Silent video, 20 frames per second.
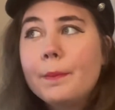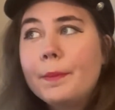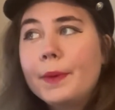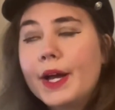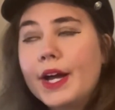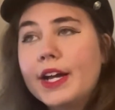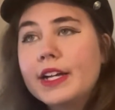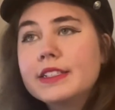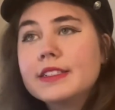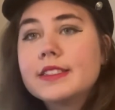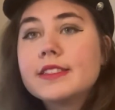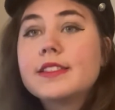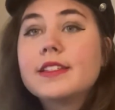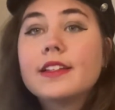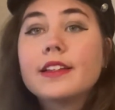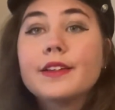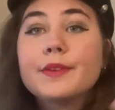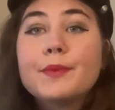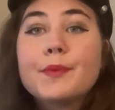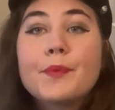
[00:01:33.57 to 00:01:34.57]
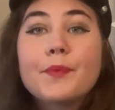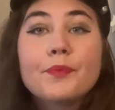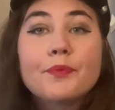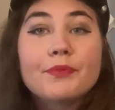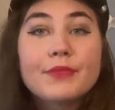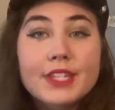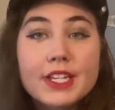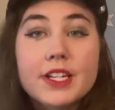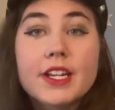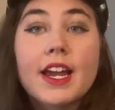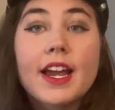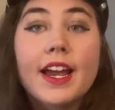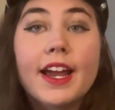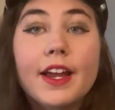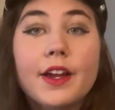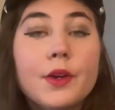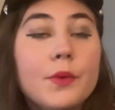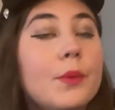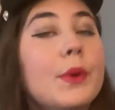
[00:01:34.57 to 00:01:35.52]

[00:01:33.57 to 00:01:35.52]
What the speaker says: but today